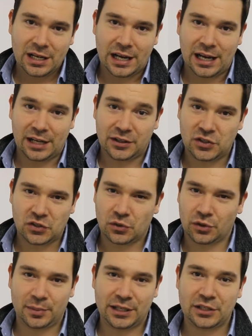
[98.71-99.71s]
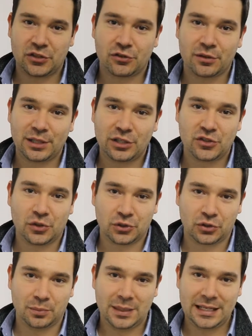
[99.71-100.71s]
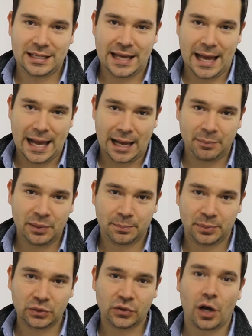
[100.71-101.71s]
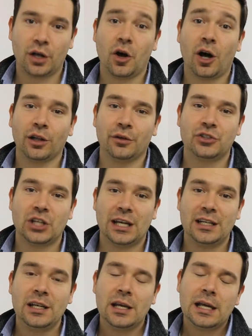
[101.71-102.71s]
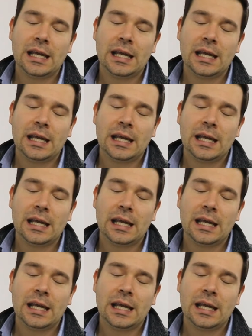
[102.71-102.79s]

Uh, this is going to be a distributed social media app built on Holochain,